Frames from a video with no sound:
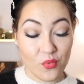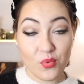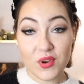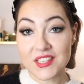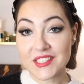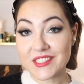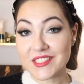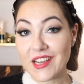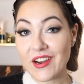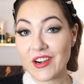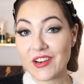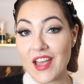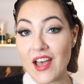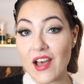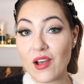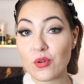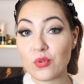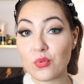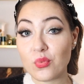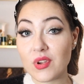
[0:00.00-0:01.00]
We start
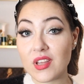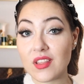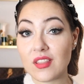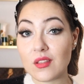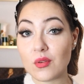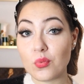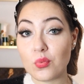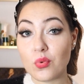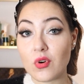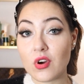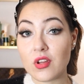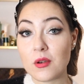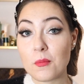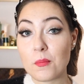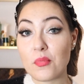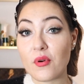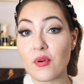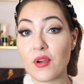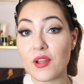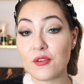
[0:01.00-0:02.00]
out with one
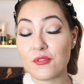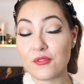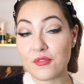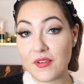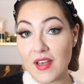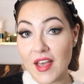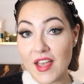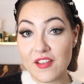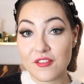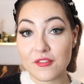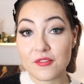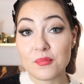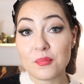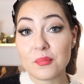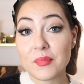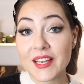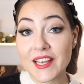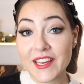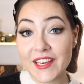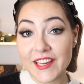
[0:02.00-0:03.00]
point five
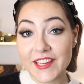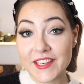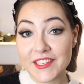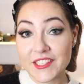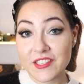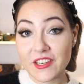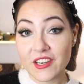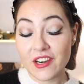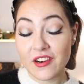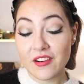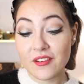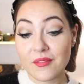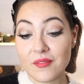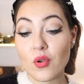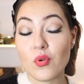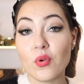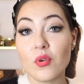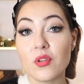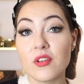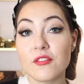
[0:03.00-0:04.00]
milliliter
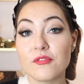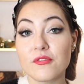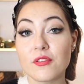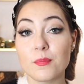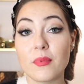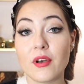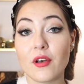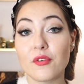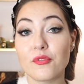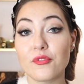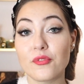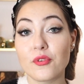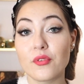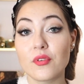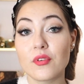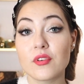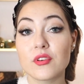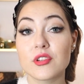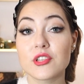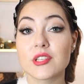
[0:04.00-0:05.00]
Eau de
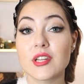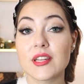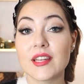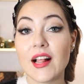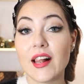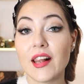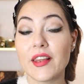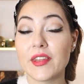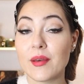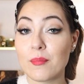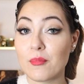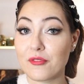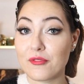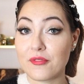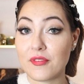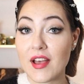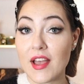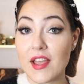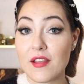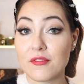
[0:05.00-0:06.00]
Parfum Chanel number
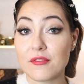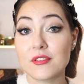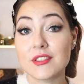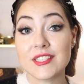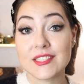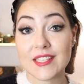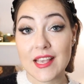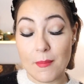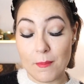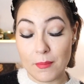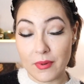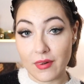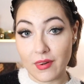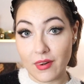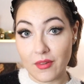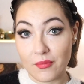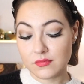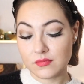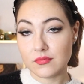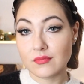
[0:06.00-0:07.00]
five
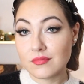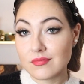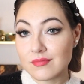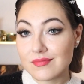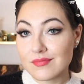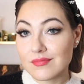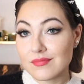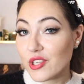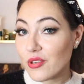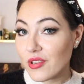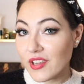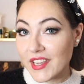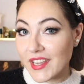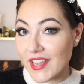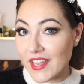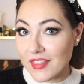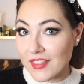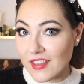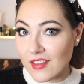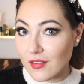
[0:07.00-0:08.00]
sample. You can
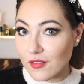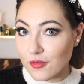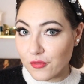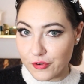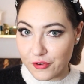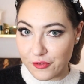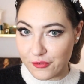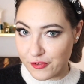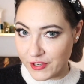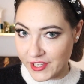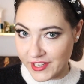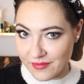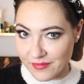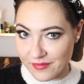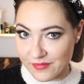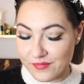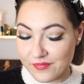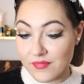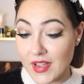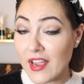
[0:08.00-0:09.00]
get these for free.
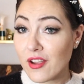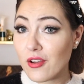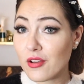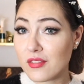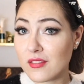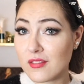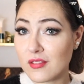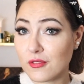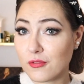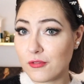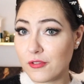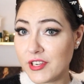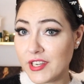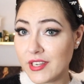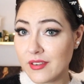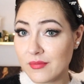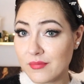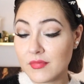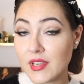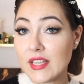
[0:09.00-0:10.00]
I got this
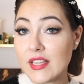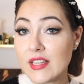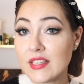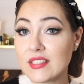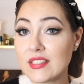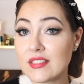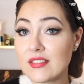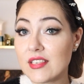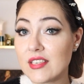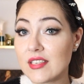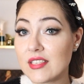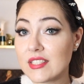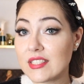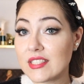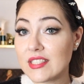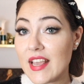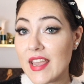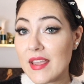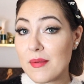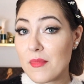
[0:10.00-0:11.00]
free. It's the
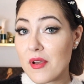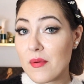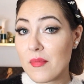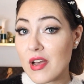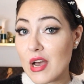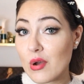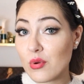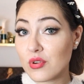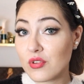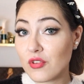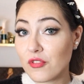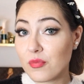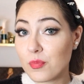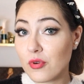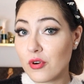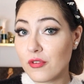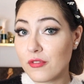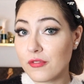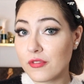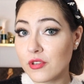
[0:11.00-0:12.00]
same amount of
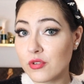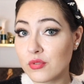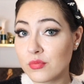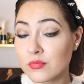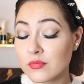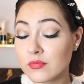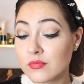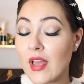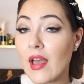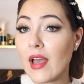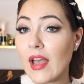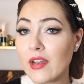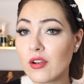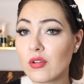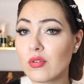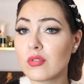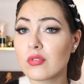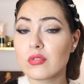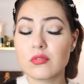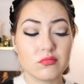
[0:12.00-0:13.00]
perfume. I
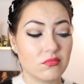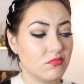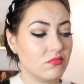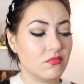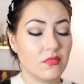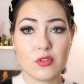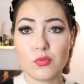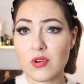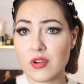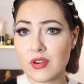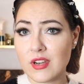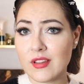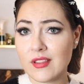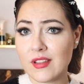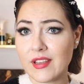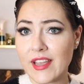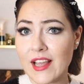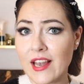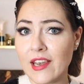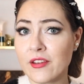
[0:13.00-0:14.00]
know the one in
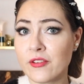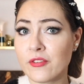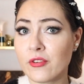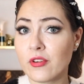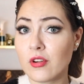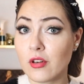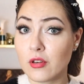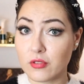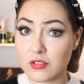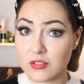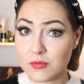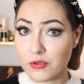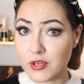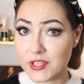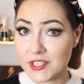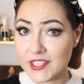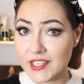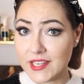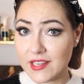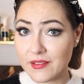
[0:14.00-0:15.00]
the calendar looks
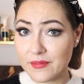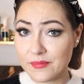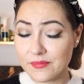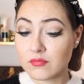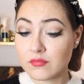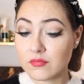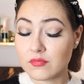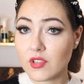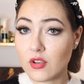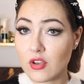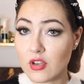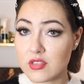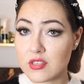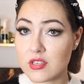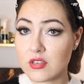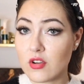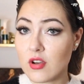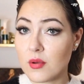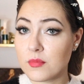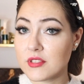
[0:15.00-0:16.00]
prettier, because
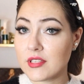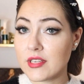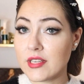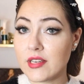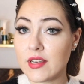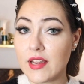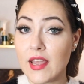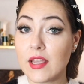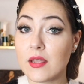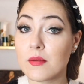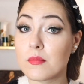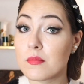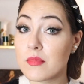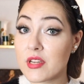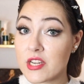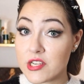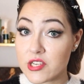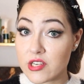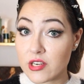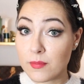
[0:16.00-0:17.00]
it comes in a
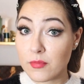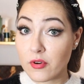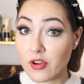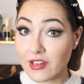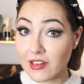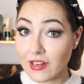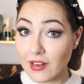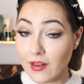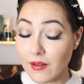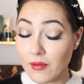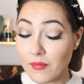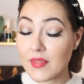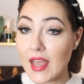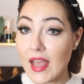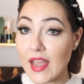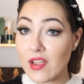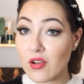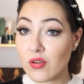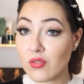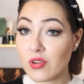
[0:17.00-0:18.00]
miniature bottle.
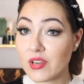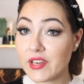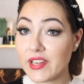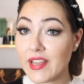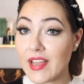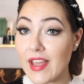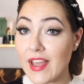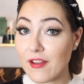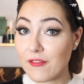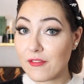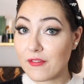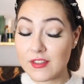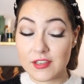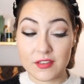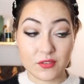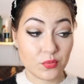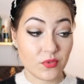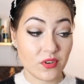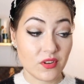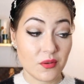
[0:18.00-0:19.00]
I only have
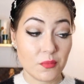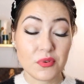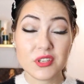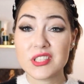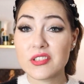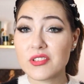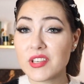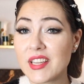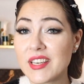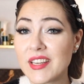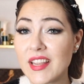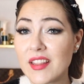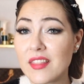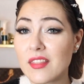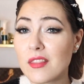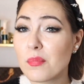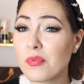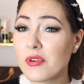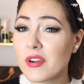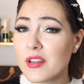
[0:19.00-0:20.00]
this one, but you can
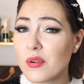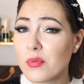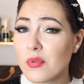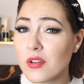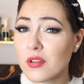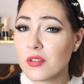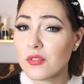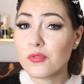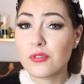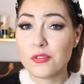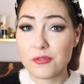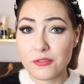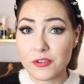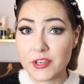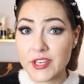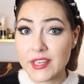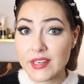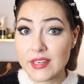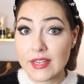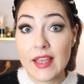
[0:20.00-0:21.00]
get the pretty ones for
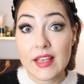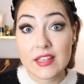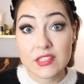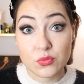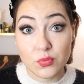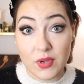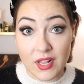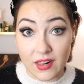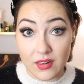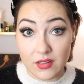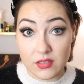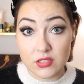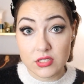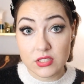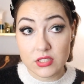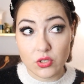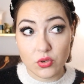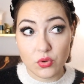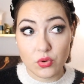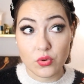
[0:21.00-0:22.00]
free as well.
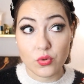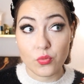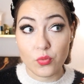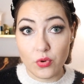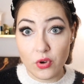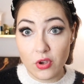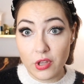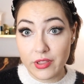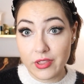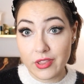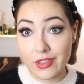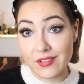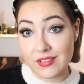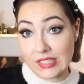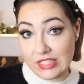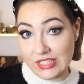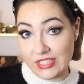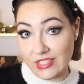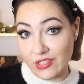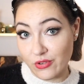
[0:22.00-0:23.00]
So worth
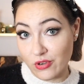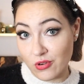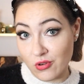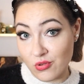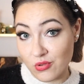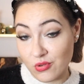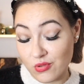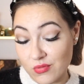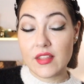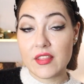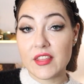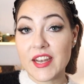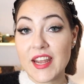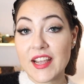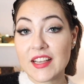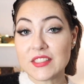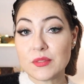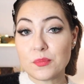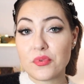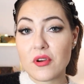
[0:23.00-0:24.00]
zero. The
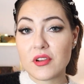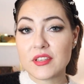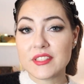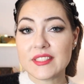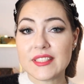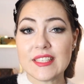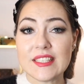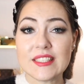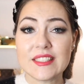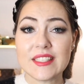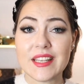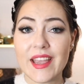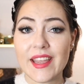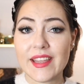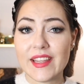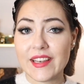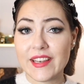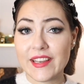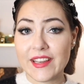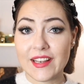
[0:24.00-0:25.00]
next box is
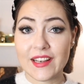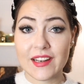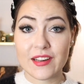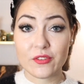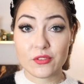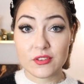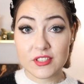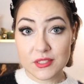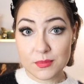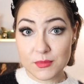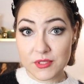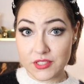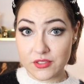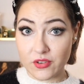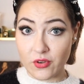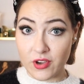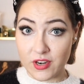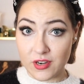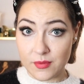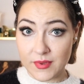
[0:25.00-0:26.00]
a little Christmas
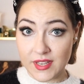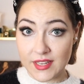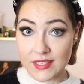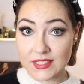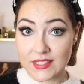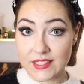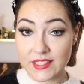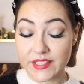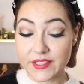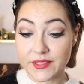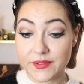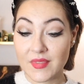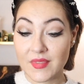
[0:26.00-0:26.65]
ornament,